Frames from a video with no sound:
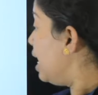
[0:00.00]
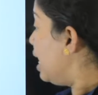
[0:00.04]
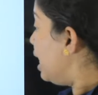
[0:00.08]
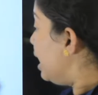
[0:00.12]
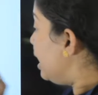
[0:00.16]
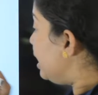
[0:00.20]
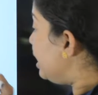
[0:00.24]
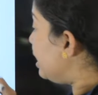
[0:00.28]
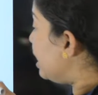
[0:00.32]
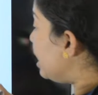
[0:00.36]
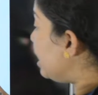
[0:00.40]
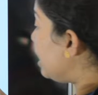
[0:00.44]

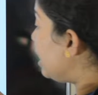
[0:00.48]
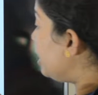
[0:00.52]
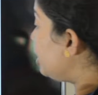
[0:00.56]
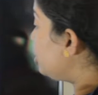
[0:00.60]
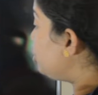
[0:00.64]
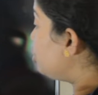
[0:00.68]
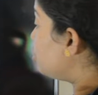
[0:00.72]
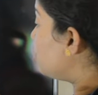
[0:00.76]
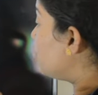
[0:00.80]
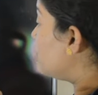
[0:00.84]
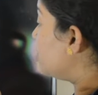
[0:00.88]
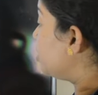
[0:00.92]
Here I
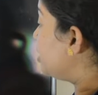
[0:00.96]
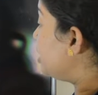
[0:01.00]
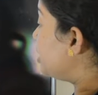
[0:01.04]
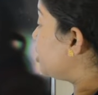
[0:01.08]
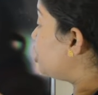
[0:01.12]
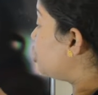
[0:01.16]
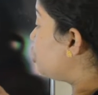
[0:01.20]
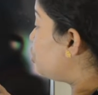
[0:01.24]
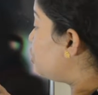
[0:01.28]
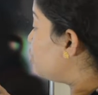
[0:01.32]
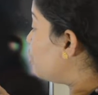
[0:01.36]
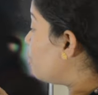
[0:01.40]
told this
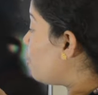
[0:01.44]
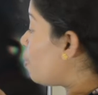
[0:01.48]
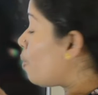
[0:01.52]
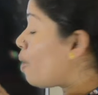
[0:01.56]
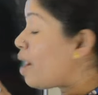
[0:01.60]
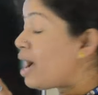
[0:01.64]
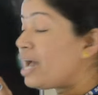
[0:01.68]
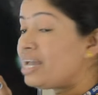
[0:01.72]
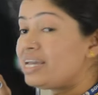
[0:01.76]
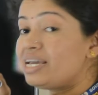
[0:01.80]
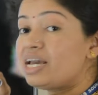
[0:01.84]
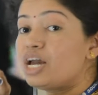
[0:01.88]

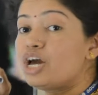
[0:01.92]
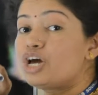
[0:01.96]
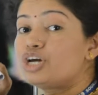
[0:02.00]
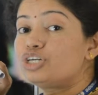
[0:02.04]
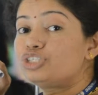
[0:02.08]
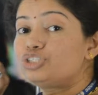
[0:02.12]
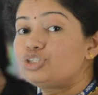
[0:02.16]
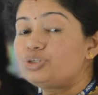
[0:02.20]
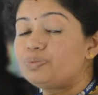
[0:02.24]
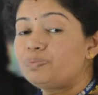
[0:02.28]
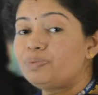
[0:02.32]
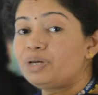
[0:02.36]
2y
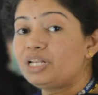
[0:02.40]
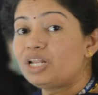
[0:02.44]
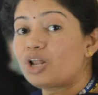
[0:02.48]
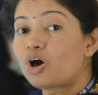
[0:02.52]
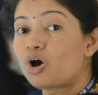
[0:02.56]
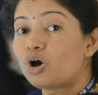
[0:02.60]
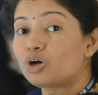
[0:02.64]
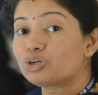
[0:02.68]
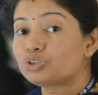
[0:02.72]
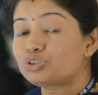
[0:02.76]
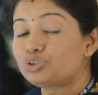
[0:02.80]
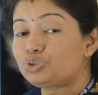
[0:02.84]
should
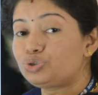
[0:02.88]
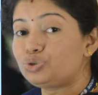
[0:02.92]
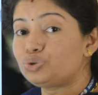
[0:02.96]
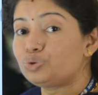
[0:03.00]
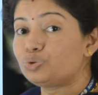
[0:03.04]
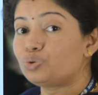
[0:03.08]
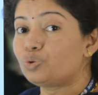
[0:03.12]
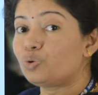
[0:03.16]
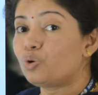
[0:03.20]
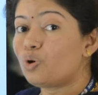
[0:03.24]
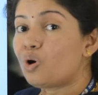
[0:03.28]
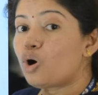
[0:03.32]
belongs
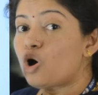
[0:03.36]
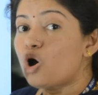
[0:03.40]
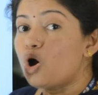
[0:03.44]
to